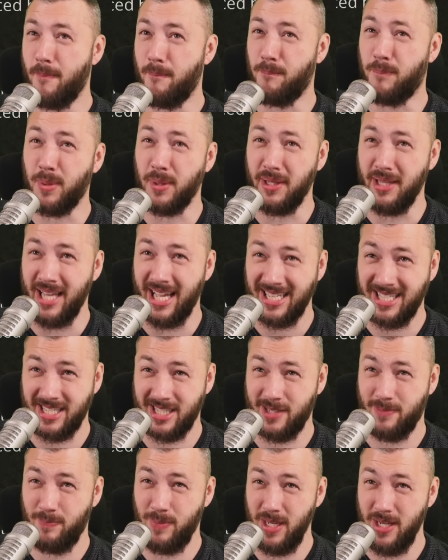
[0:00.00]
Blood
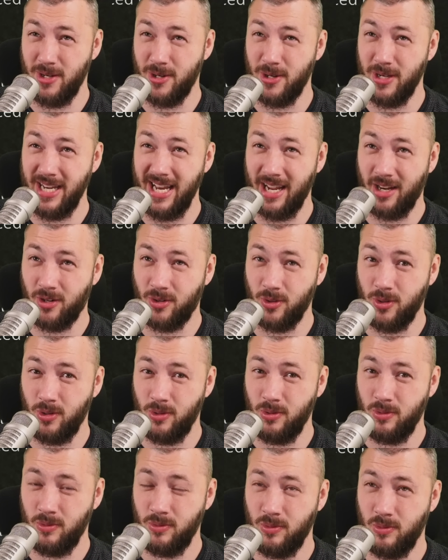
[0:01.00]
Spear Necro,